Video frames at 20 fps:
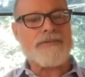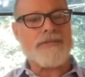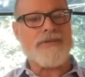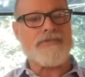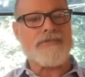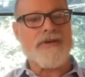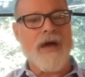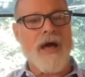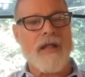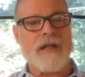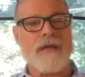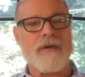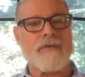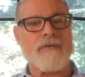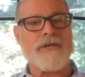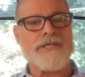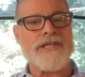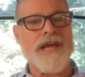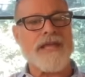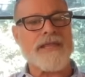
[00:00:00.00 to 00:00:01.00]
of color
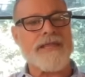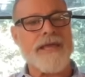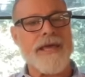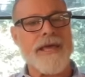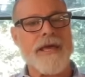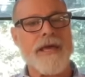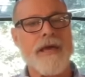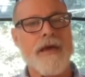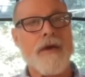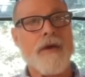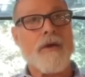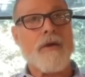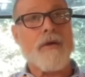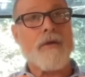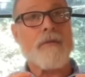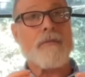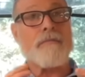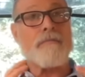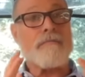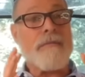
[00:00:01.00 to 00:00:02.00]
which I think
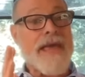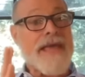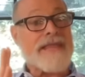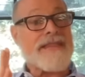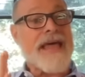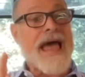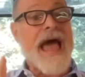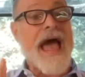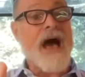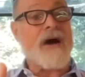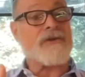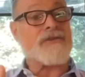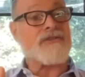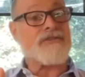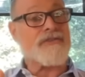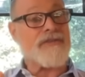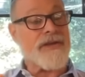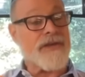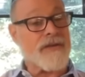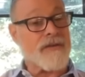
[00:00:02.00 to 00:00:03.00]
make the house
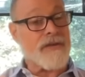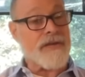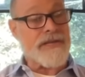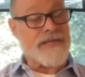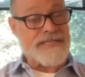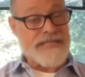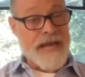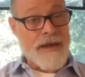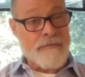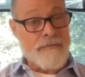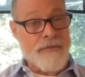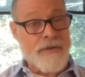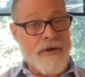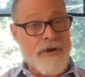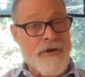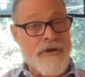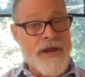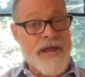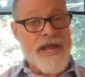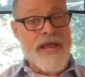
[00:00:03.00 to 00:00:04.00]
feel
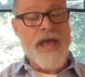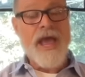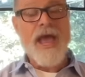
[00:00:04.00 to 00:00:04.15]
contemporary.